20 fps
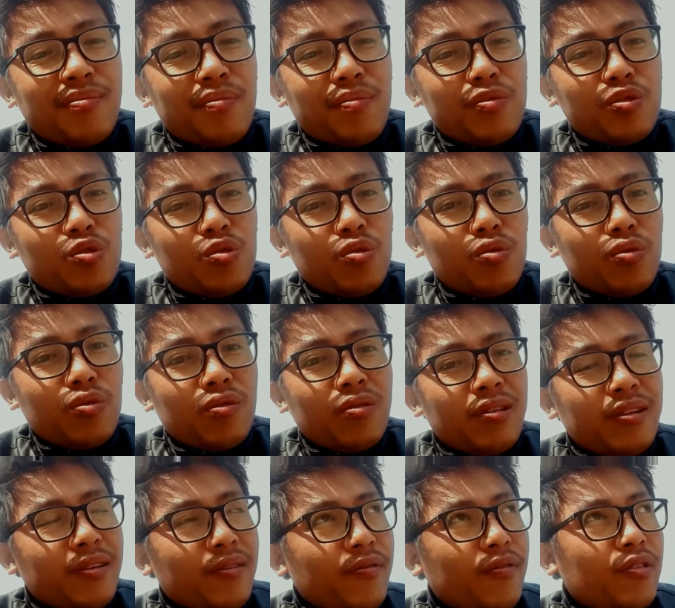So
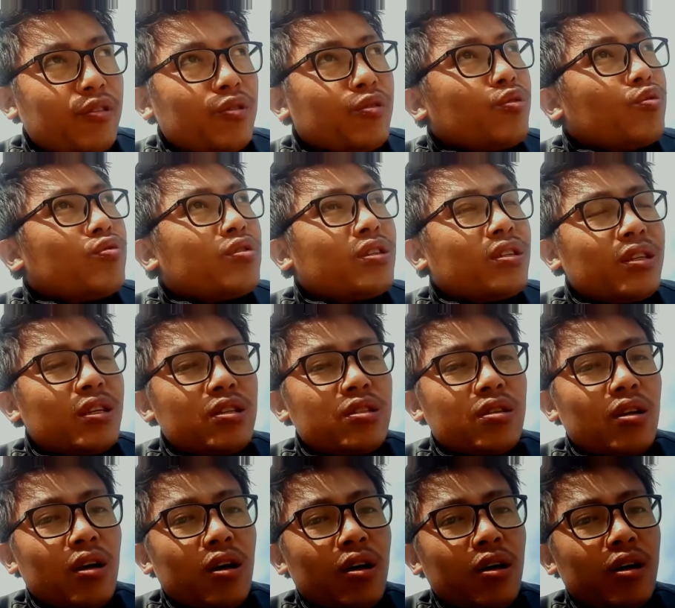using this
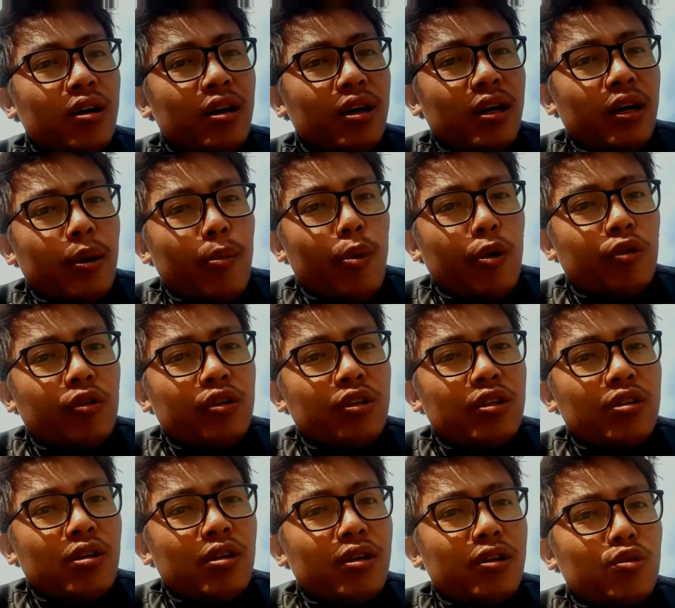video editor,